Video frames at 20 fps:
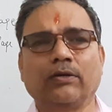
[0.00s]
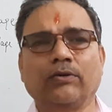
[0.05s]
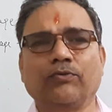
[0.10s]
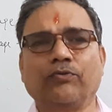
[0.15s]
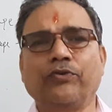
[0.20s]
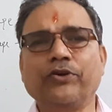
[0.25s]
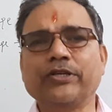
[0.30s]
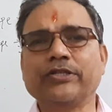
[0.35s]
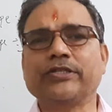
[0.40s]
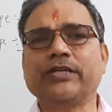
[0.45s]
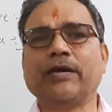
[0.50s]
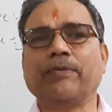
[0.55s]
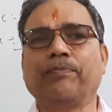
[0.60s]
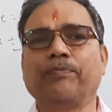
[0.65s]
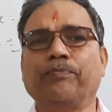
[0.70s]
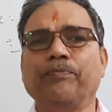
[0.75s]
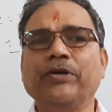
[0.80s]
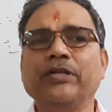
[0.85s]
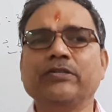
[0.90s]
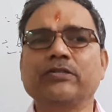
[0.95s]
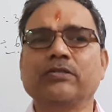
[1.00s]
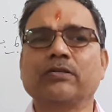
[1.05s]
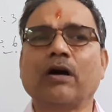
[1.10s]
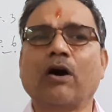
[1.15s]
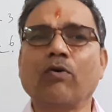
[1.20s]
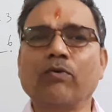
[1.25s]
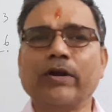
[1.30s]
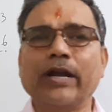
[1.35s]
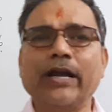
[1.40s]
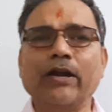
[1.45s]
Fixed shape means
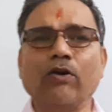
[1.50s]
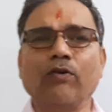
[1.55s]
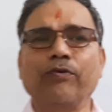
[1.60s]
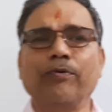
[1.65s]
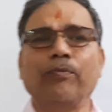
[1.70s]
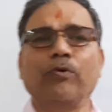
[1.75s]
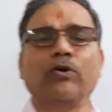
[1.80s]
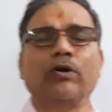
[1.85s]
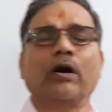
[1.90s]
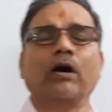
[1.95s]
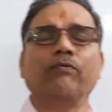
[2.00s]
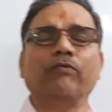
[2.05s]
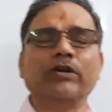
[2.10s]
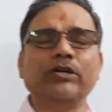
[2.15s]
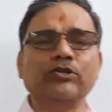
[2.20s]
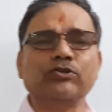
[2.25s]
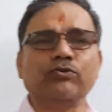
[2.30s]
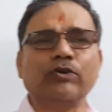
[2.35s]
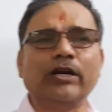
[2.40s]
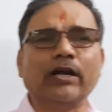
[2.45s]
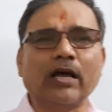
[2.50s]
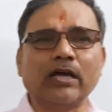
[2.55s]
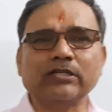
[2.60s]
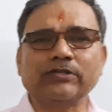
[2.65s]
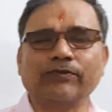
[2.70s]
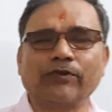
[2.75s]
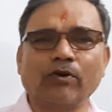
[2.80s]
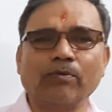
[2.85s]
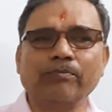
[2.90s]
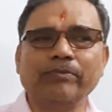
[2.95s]
outline of a board. One student
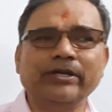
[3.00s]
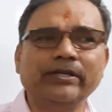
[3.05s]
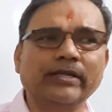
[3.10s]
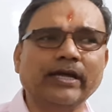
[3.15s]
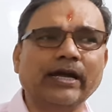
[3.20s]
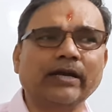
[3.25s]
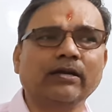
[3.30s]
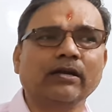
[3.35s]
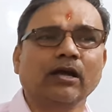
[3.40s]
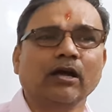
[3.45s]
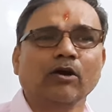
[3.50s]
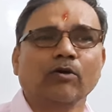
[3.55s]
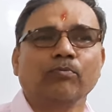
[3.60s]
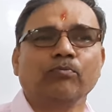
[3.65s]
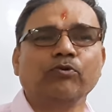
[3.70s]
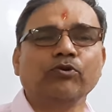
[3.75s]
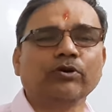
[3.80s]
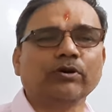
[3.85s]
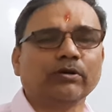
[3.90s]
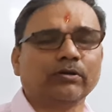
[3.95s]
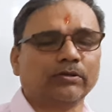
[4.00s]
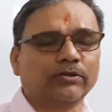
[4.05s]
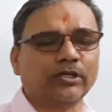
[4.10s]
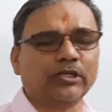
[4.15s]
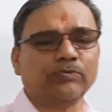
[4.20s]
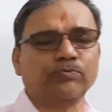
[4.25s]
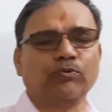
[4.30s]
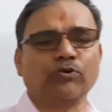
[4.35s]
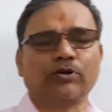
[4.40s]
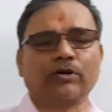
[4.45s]
asked from me that
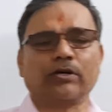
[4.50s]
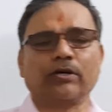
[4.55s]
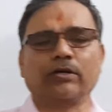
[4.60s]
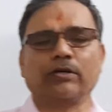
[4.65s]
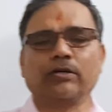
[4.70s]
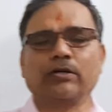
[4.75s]
this book,